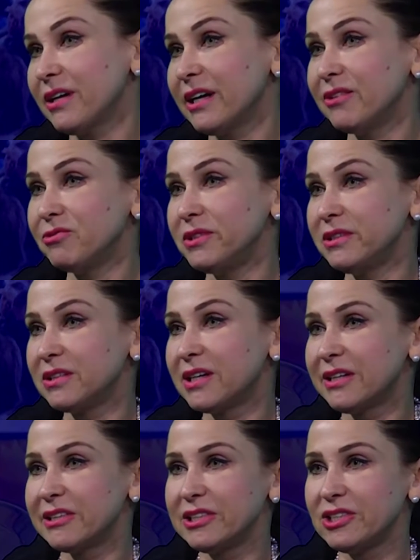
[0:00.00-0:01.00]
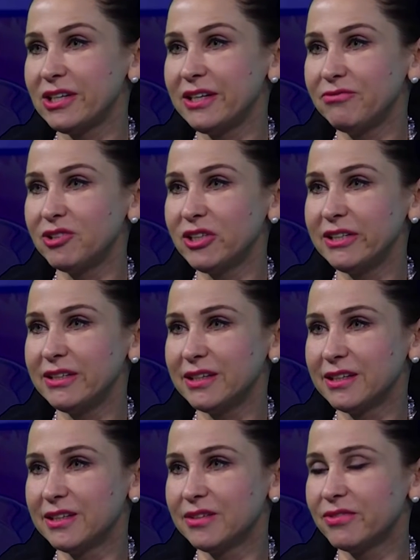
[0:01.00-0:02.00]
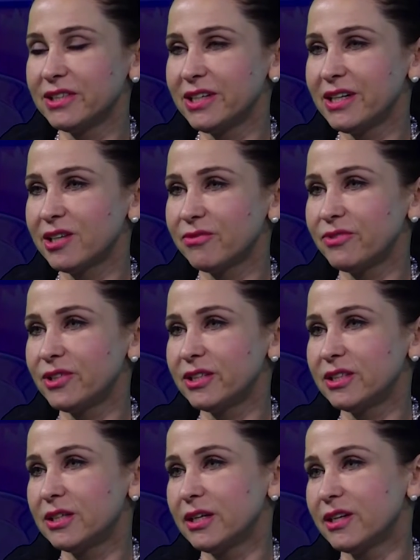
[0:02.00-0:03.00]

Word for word: I would encourage every photographer